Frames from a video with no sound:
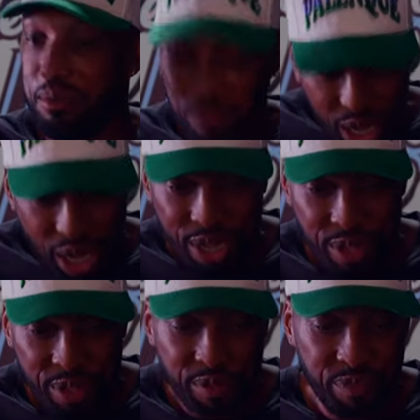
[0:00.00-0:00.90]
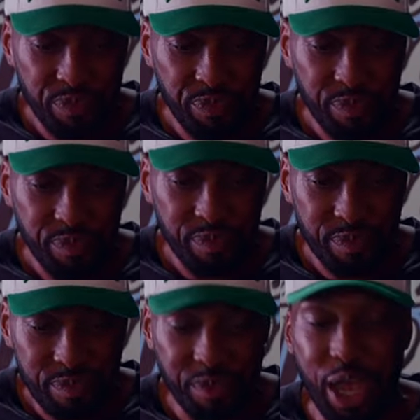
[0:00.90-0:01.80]
Bruh.
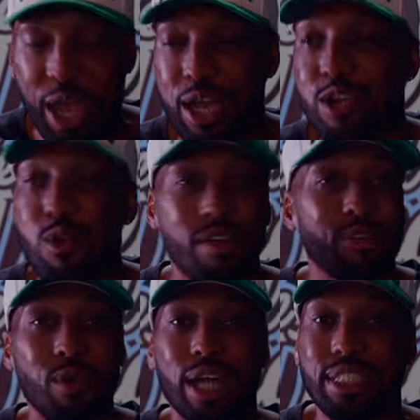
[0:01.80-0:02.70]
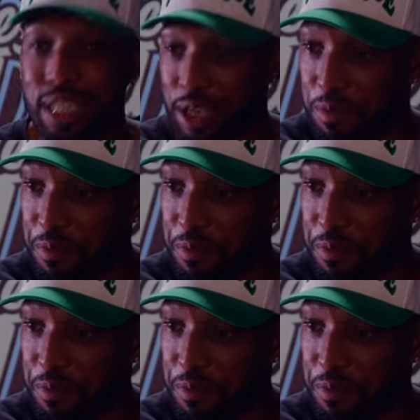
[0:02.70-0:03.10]
Bruh, whoever watching.